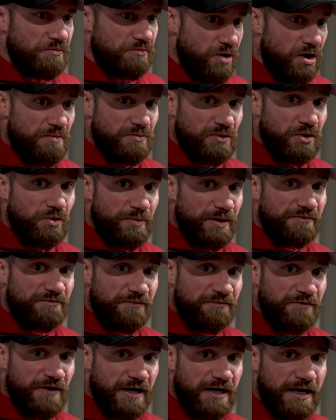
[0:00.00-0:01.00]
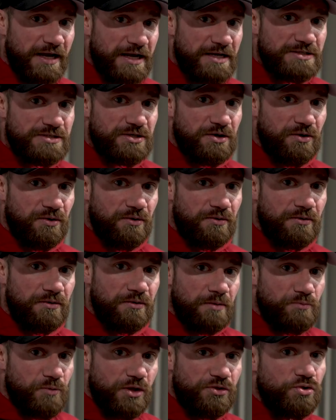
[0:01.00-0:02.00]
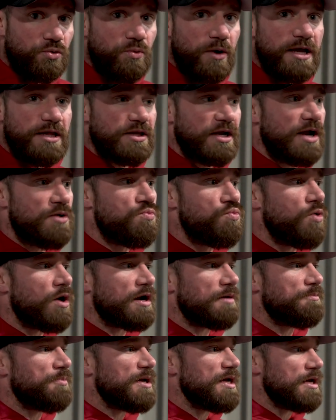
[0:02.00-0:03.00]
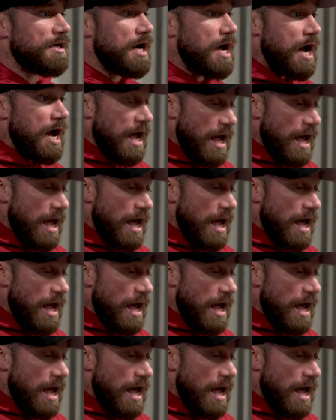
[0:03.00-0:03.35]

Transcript: well, I'm a little bit of a fucking asshole. I'm not the way that I want to be.